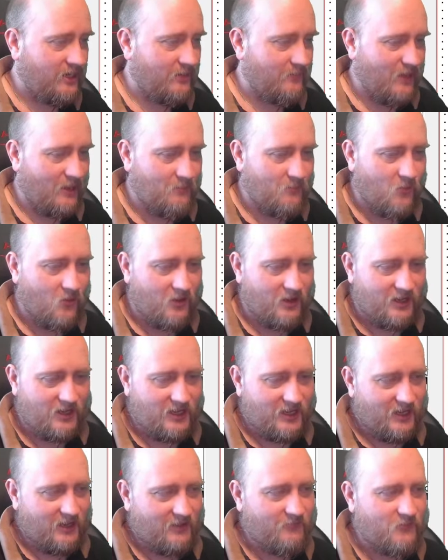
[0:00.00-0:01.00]
the map border,
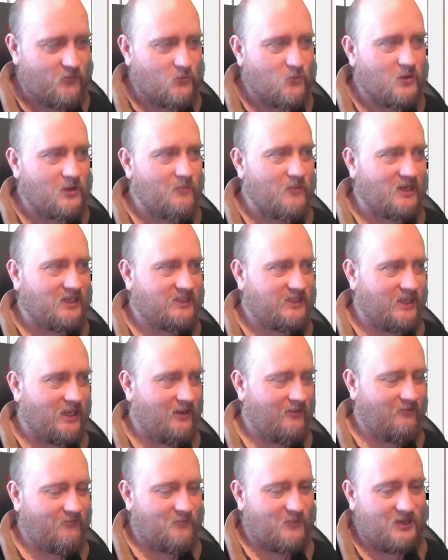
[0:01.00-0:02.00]
then I fooled
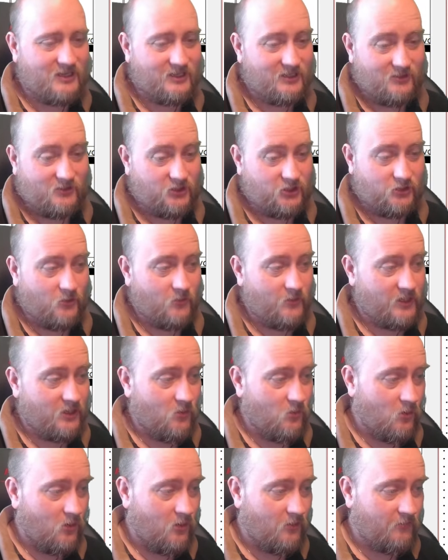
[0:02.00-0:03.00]
myself by showing
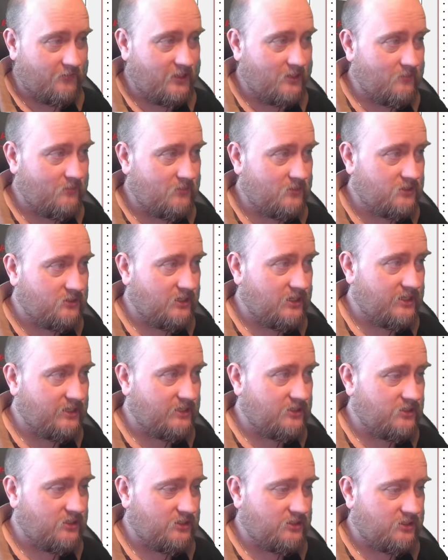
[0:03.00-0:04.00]
all of them. So
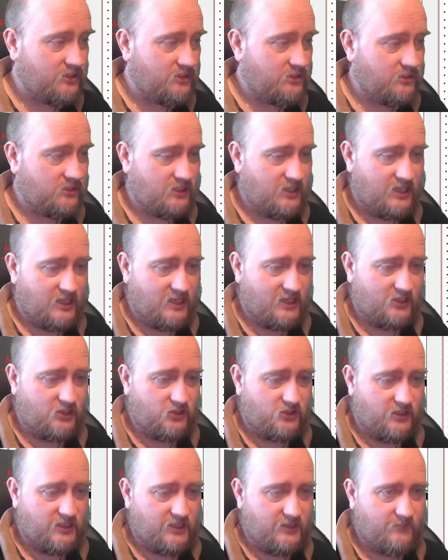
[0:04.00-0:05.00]
let's just
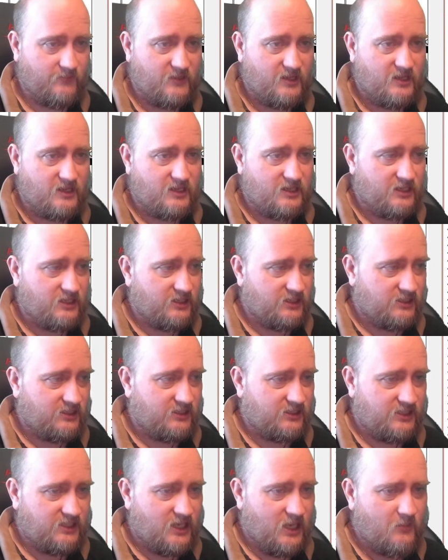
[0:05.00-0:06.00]
actually
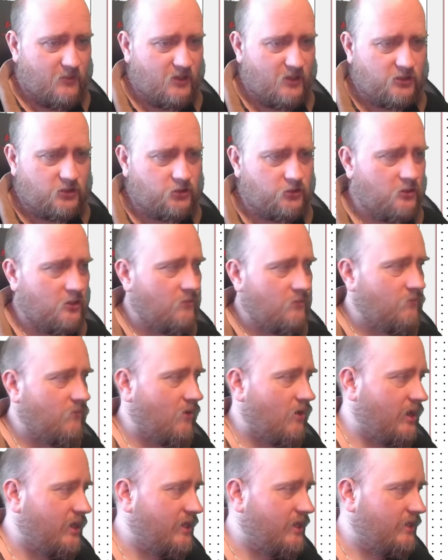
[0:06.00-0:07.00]
see. I'm not sure
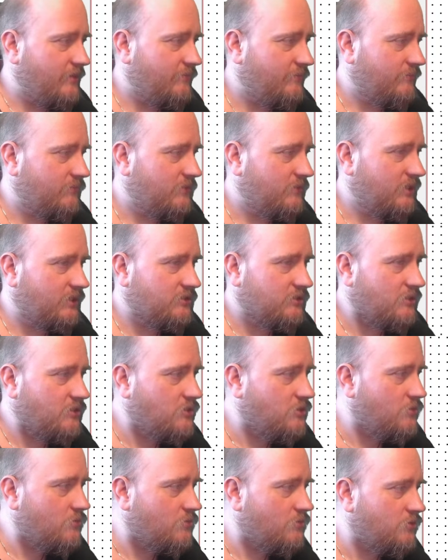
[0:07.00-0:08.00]
why there's a
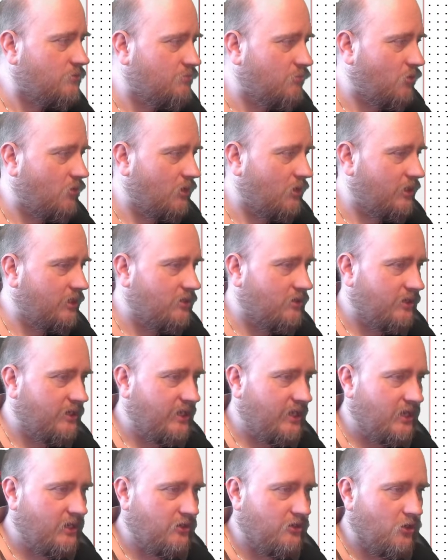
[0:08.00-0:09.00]
huge polygon
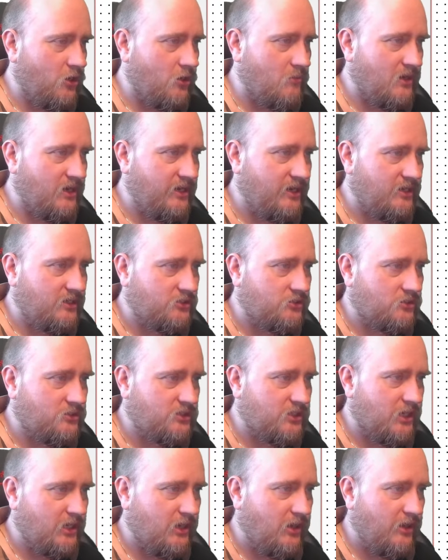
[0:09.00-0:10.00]
here. Normally there's just
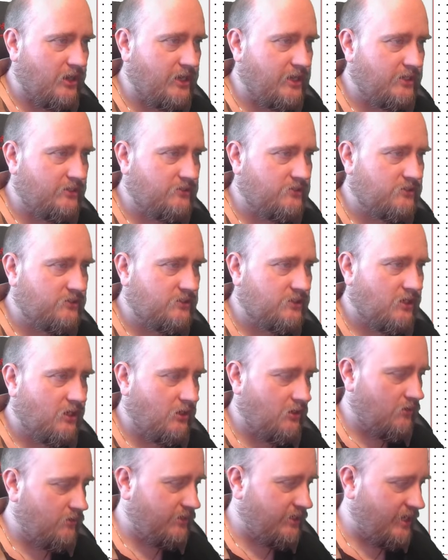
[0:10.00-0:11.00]
lines
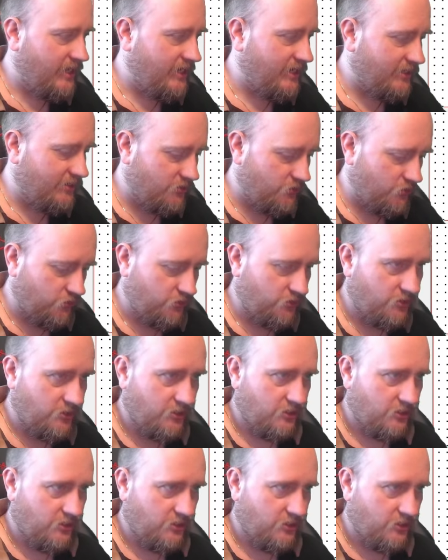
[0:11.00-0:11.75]
along the edge.